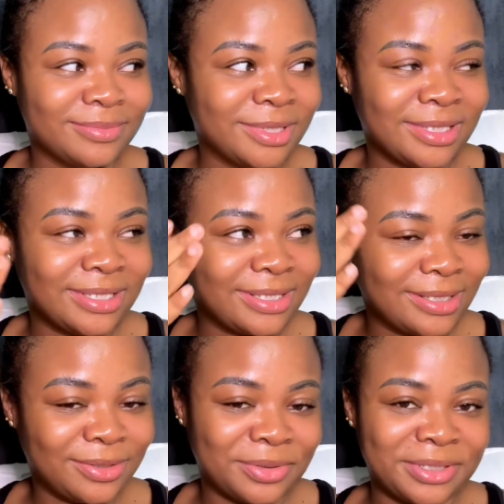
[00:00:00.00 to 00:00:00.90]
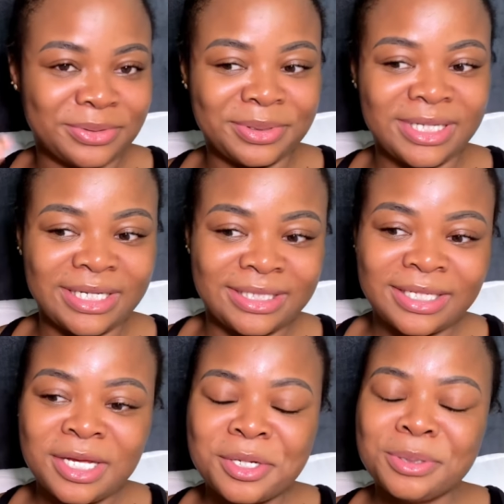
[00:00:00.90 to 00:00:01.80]
because it was a red
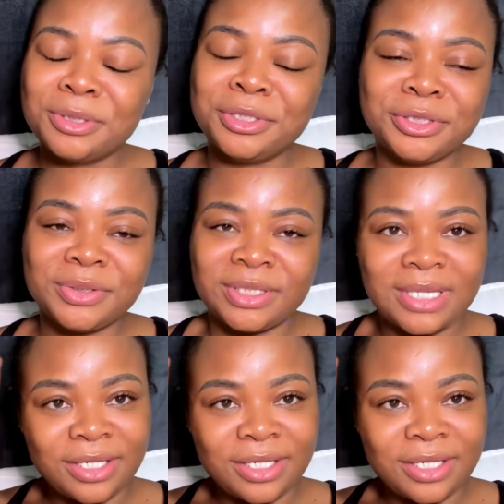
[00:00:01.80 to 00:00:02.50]
flowing dress.